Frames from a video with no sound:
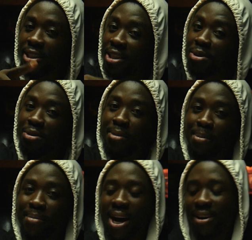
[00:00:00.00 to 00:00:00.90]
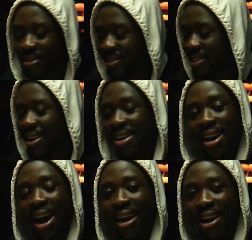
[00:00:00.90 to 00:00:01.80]
just remember,
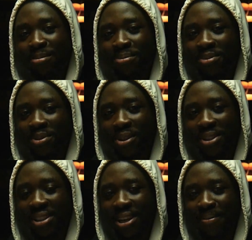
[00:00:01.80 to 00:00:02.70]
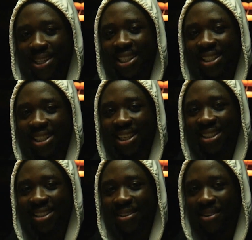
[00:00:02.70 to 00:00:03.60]
I am not a magician,
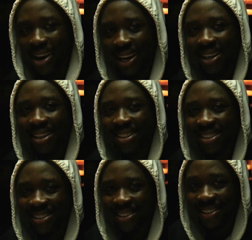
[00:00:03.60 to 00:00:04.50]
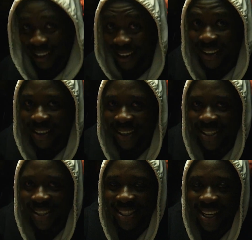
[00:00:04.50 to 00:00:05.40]
right?
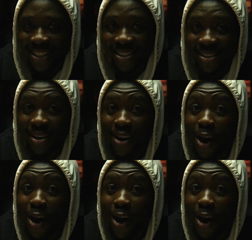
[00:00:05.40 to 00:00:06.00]
This is just